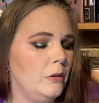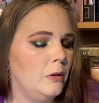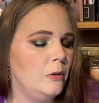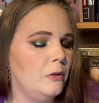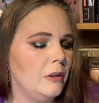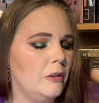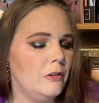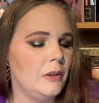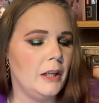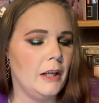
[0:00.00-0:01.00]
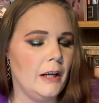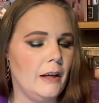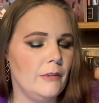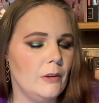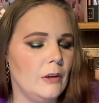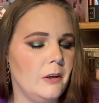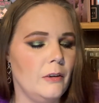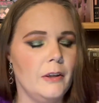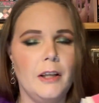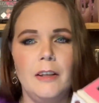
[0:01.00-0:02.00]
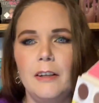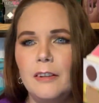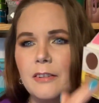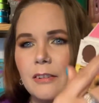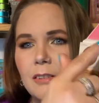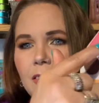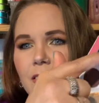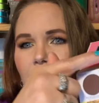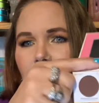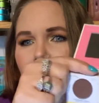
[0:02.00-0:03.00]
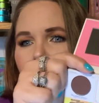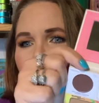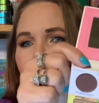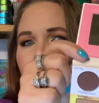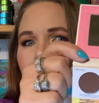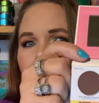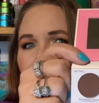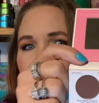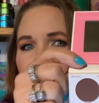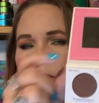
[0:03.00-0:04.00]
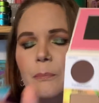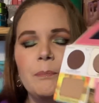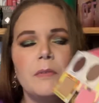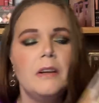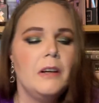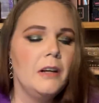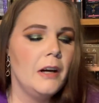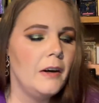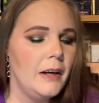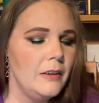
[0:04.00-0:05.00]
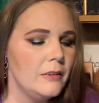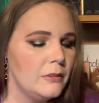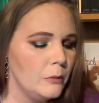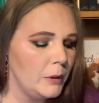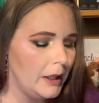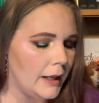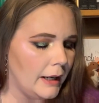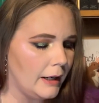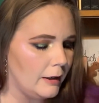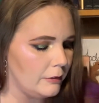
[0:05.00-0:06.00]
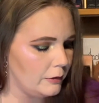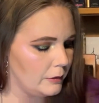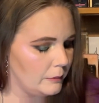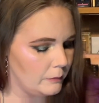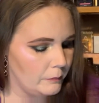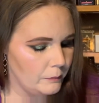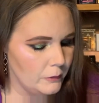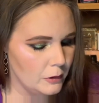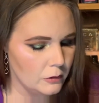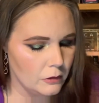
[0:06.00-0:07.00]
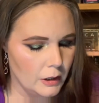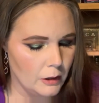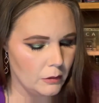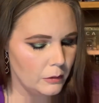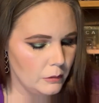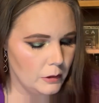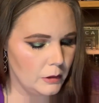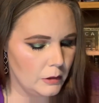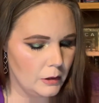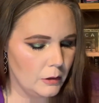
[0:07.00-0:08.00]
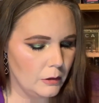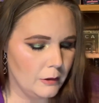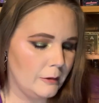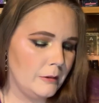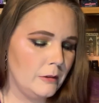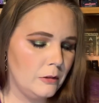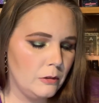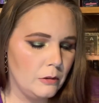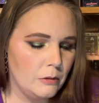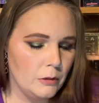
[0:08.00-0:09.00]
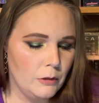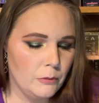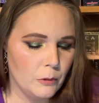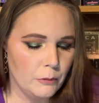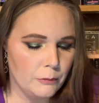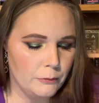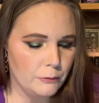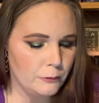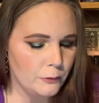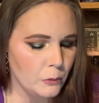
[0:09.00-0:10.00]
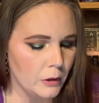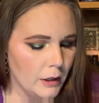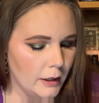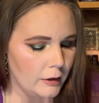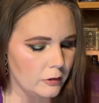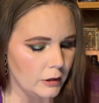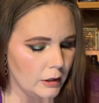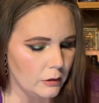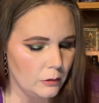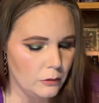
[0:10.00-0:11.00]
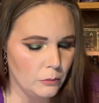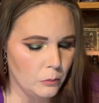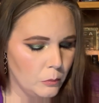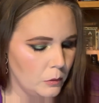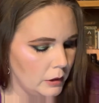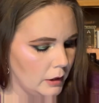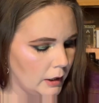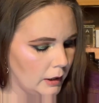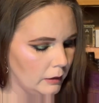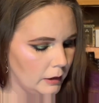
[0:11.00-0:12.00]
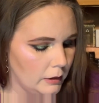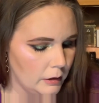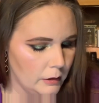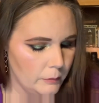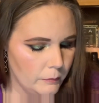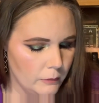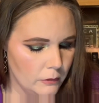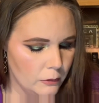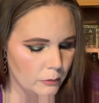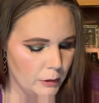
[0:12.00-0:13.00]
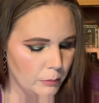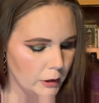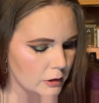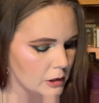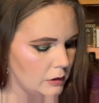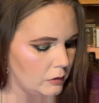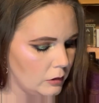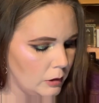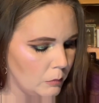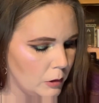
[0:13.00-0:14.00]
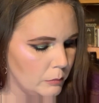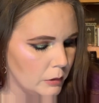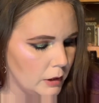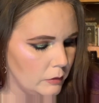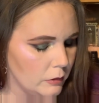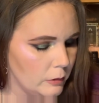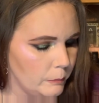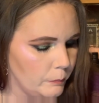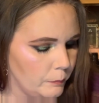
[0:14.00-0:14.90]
who says you can't have it all? And then it's so cute. That's kind of cute. All right, so we have, looks like 1, 2, 3, 4 eyeshadows, 1 highlighter, 3 blushes, and 1 bronzer,